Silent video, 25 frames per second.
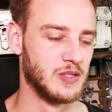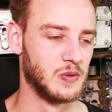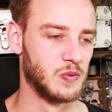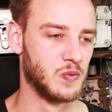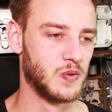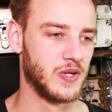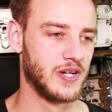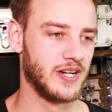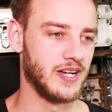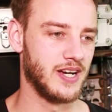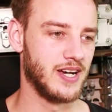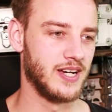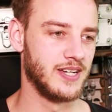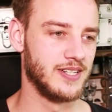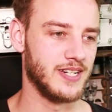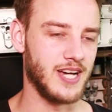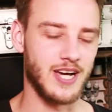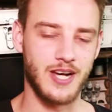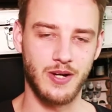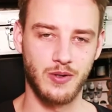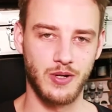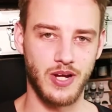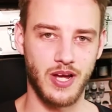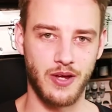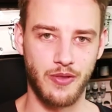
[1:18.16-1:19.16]

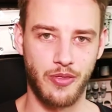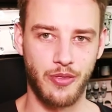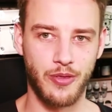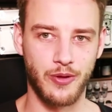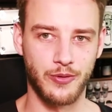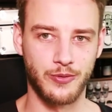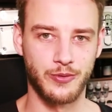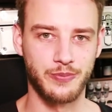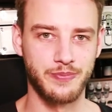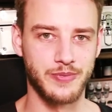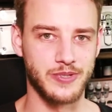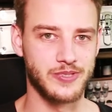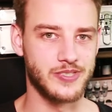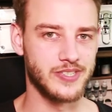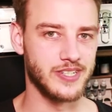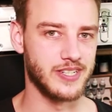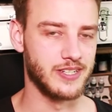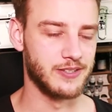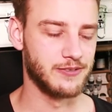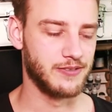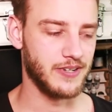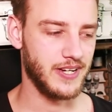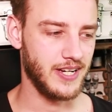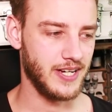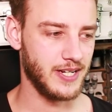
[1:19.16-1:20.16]
I thought to
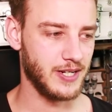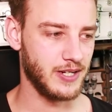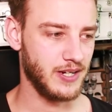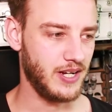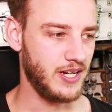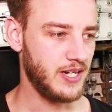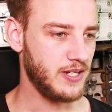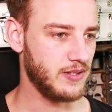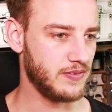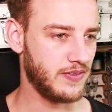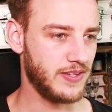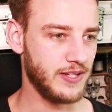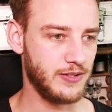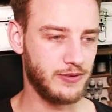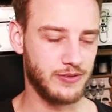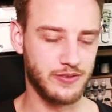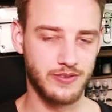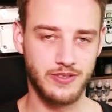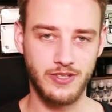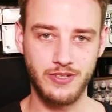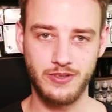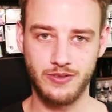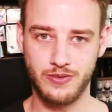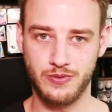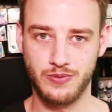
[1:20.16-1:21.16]
myself, hey,
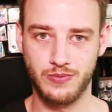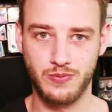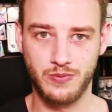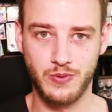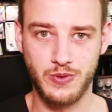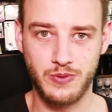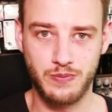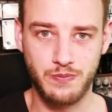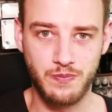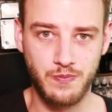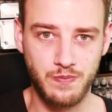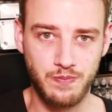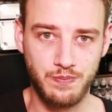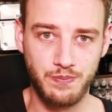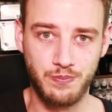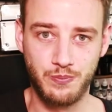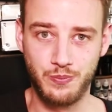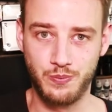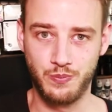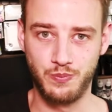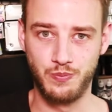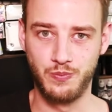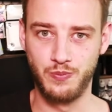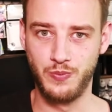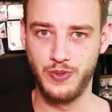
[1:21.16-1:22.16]
this would
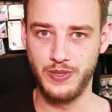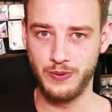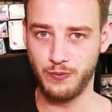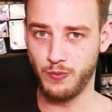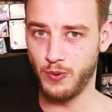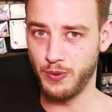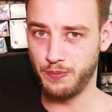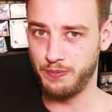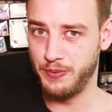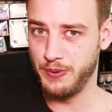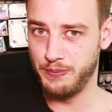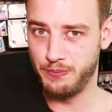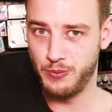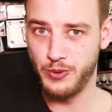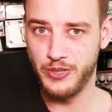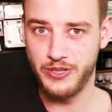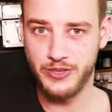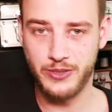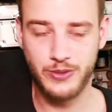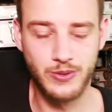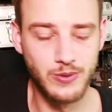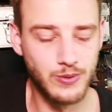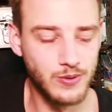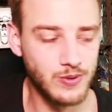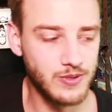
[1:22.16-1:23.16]
be pretty
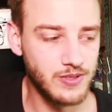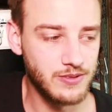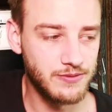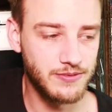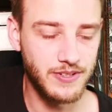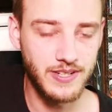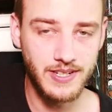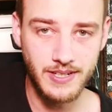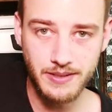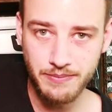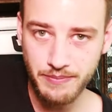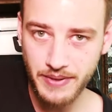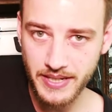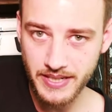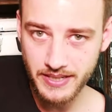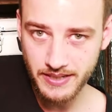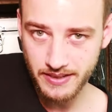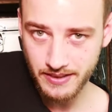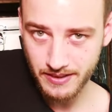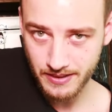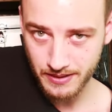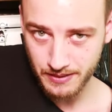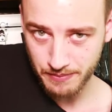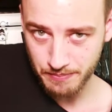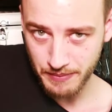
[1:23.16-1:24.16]
cool if I made
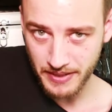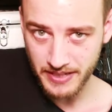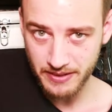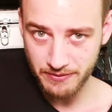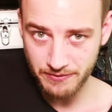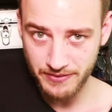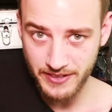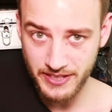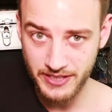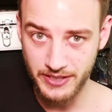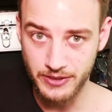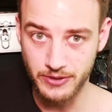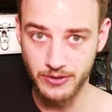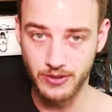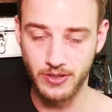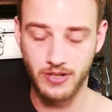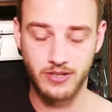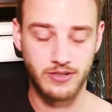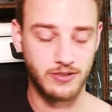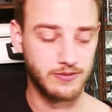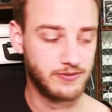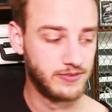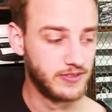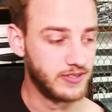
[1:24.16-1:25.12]
a video out of